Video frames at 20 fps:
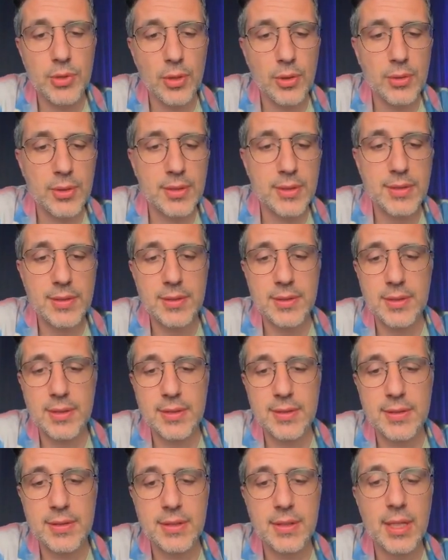
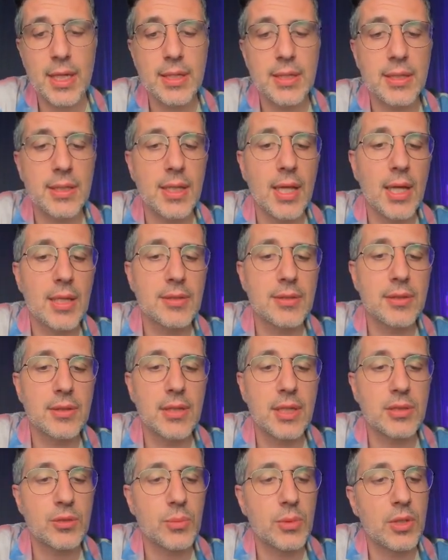it's getting
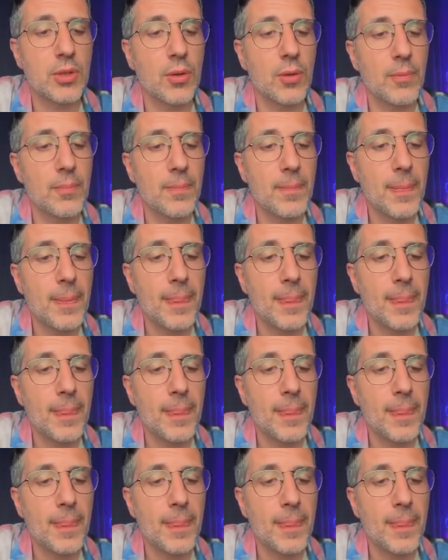nicer as we go.